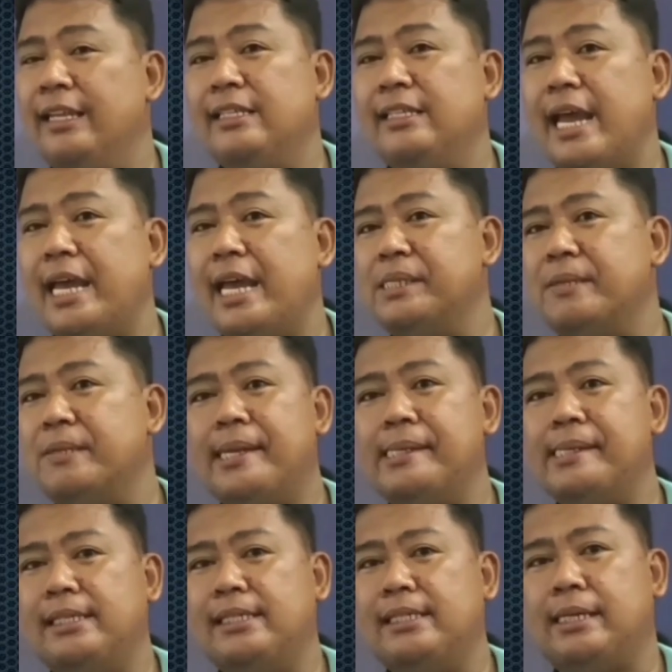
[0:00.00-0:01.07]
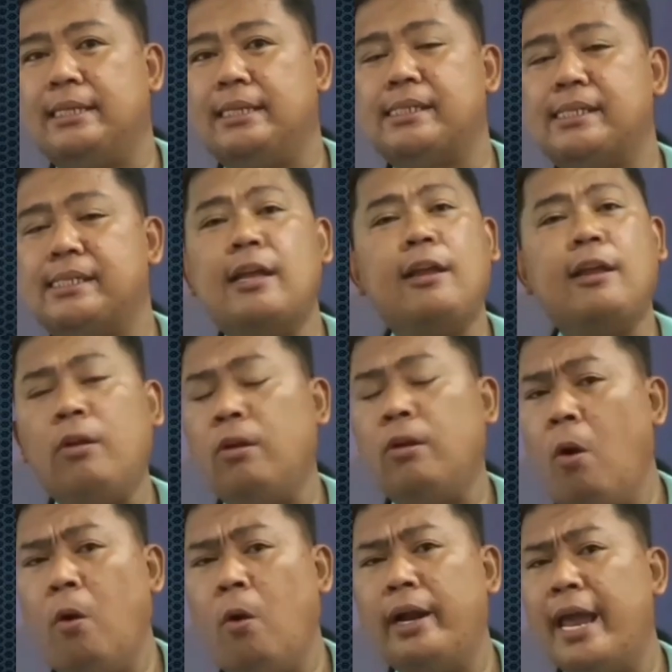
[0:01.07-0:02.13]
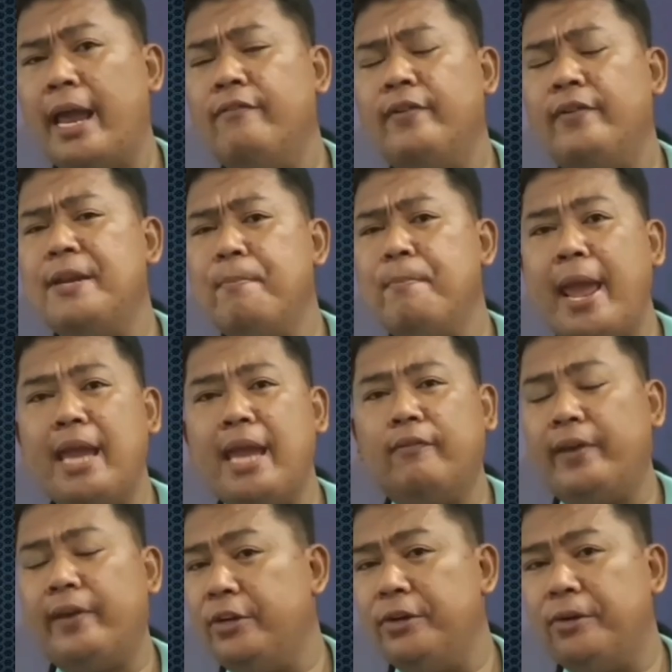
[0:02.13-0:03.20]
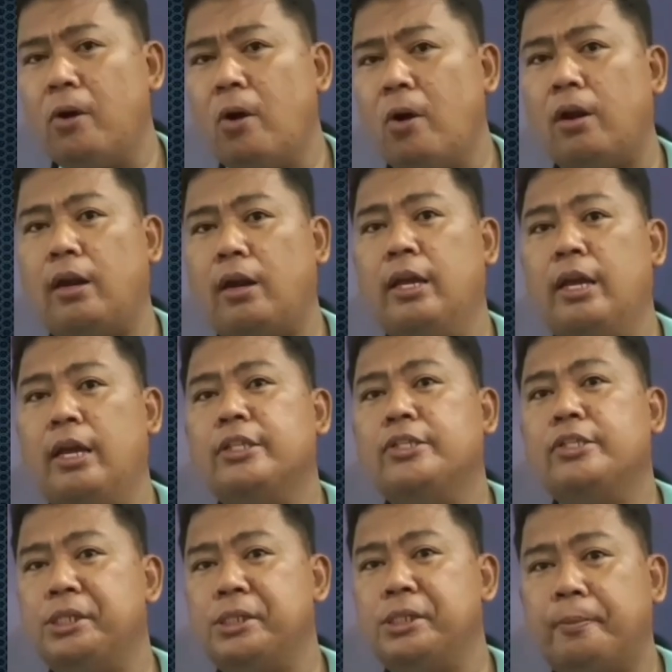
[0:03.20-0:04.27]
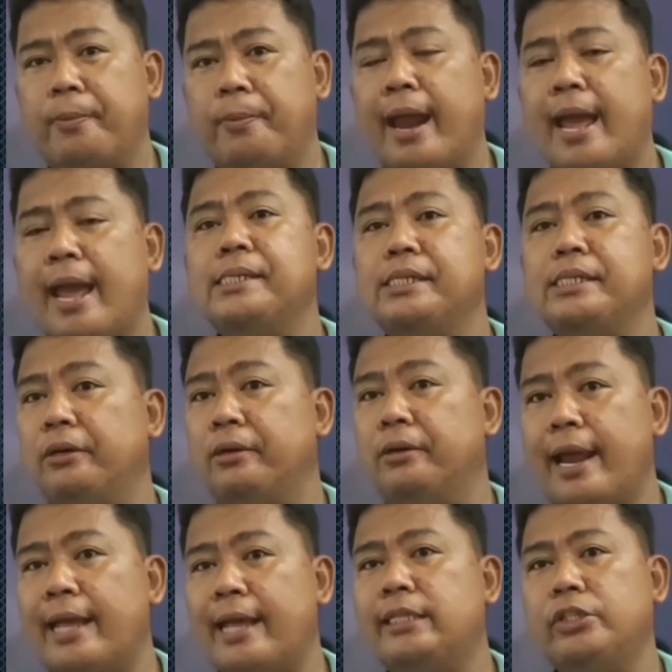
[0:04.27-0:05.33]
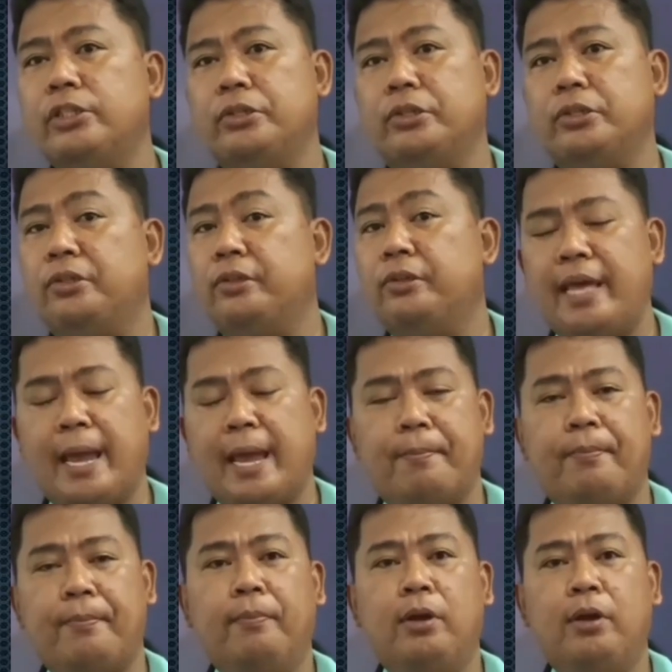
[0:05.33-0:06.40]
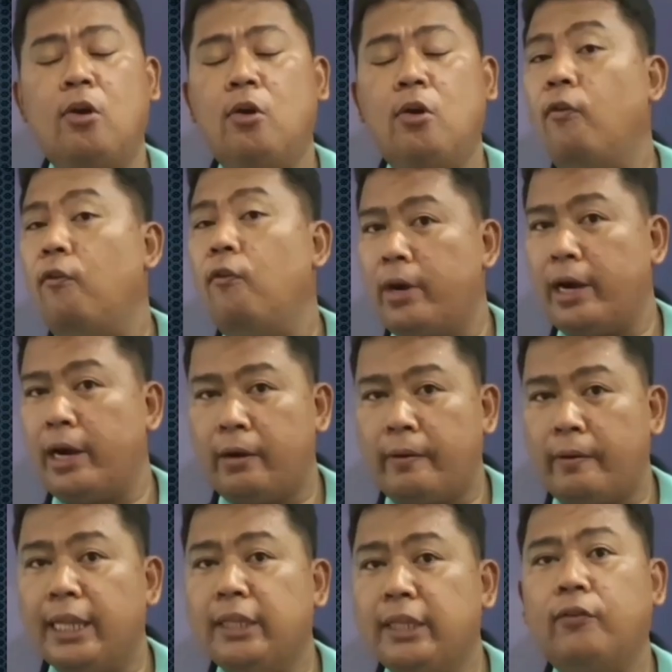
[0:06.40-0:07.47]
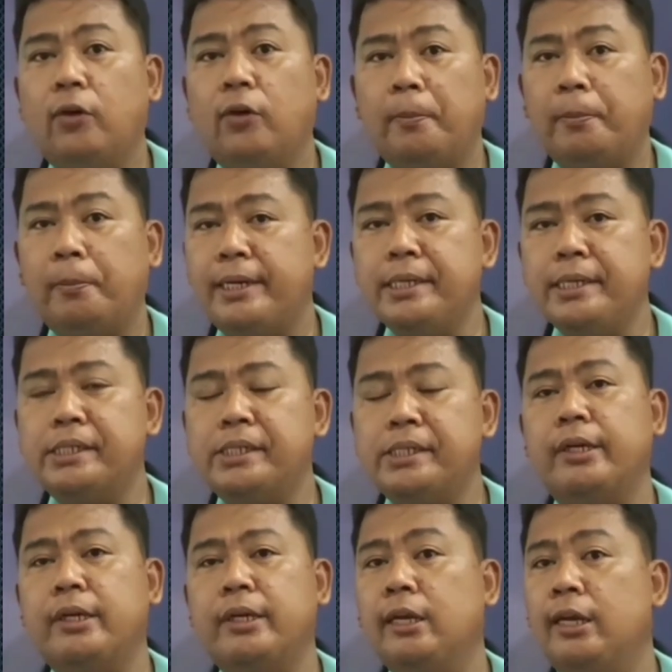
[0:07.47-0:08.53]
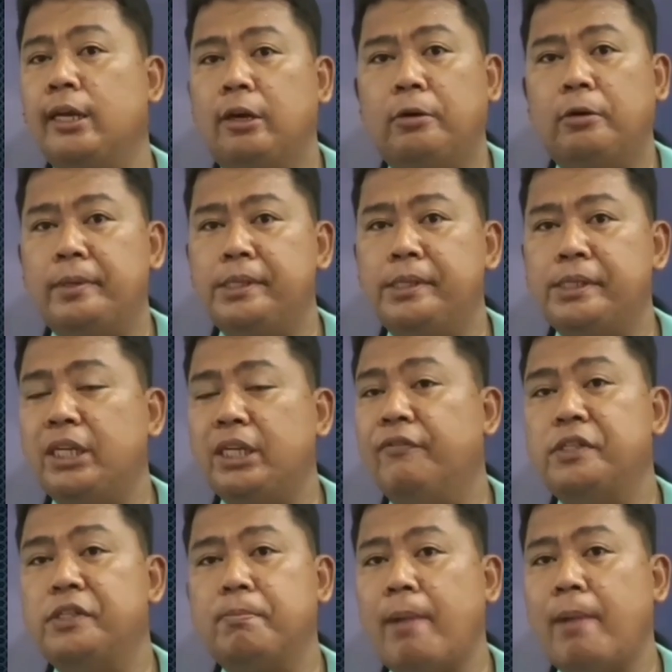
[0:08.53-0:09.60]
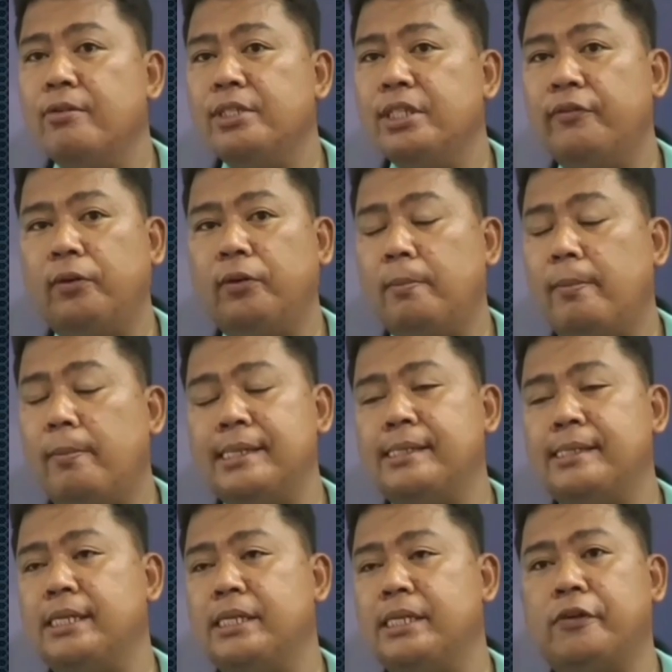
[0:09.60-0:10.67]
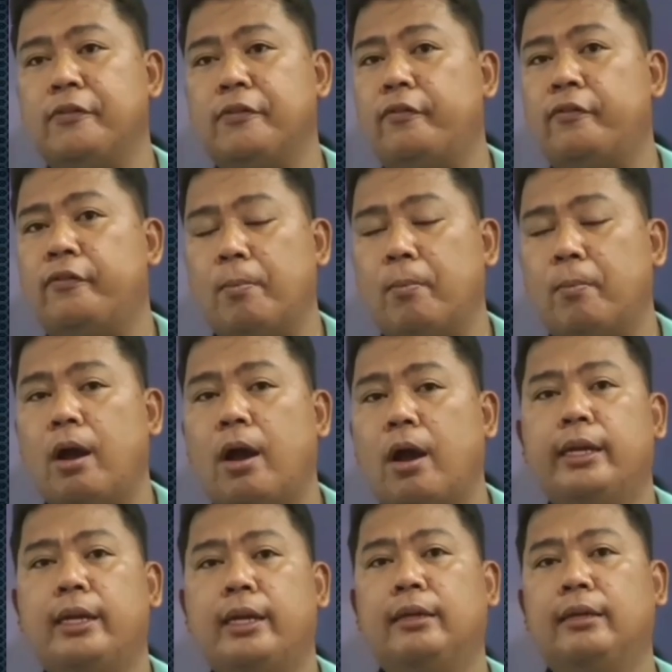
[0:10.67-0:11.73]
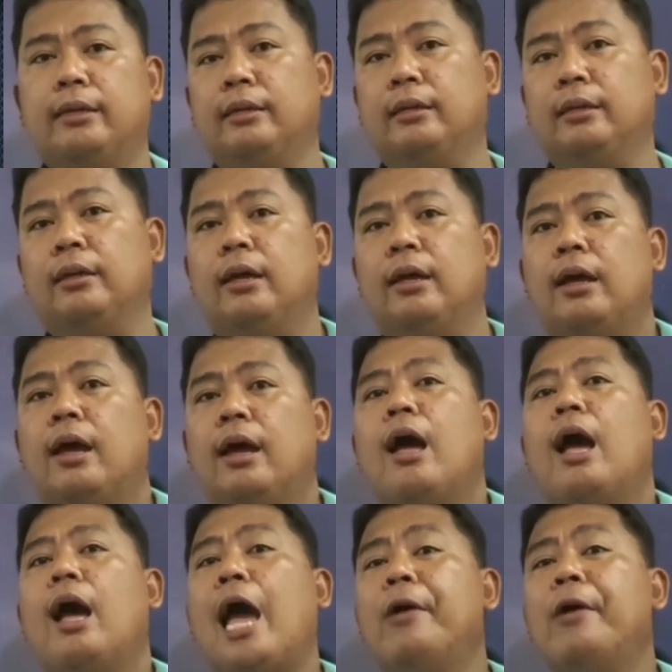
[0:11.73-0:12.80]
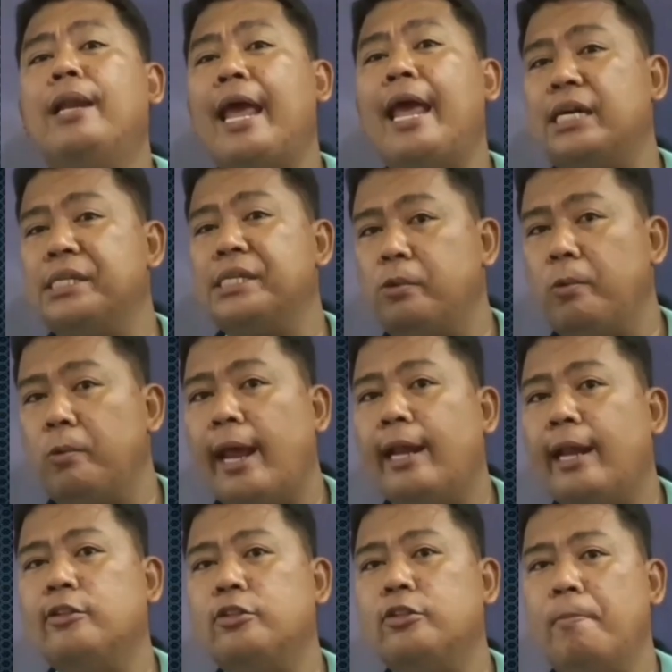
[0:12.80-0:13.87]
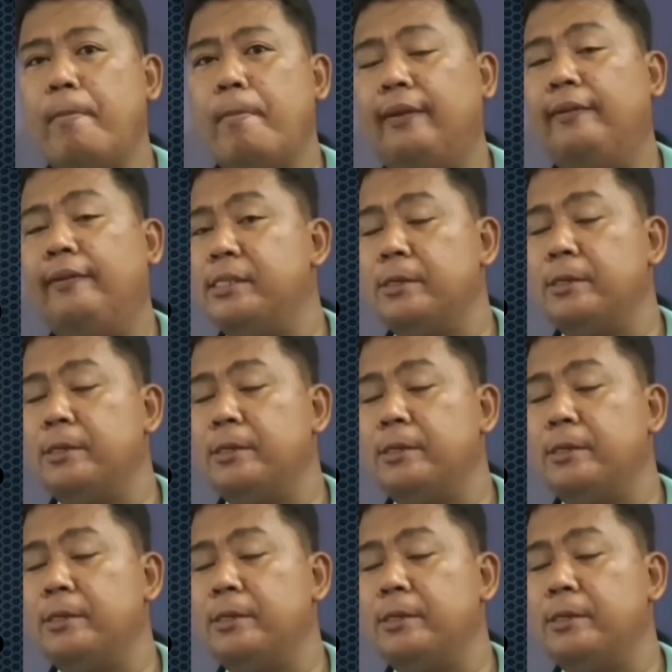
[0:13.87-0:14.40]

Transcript: text messages, or even make video call to express your gratitude to them. For a grateful person receives bountiful blessings from God. I would like as well to make this